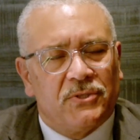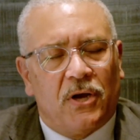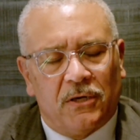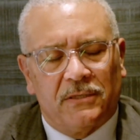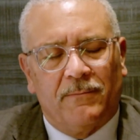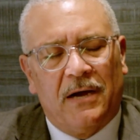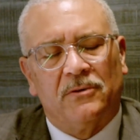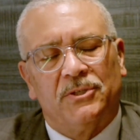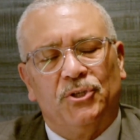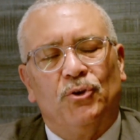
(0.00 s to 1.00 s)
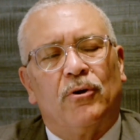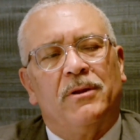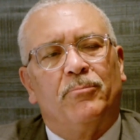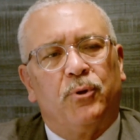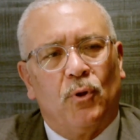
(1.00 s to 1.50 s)
talked about your
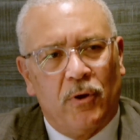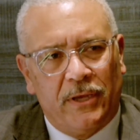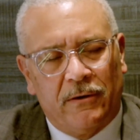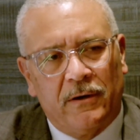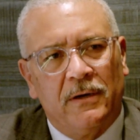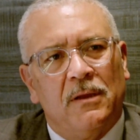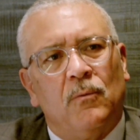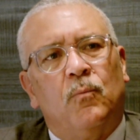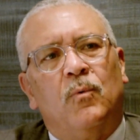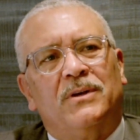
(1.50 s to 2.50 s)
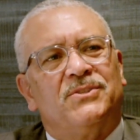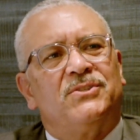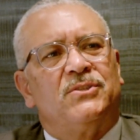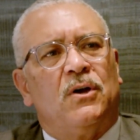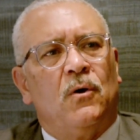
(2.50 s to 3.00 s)
employer was
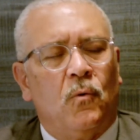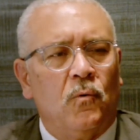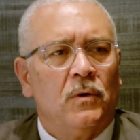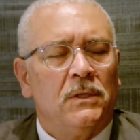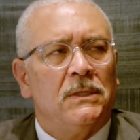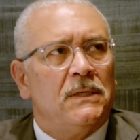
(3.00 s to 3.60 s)
so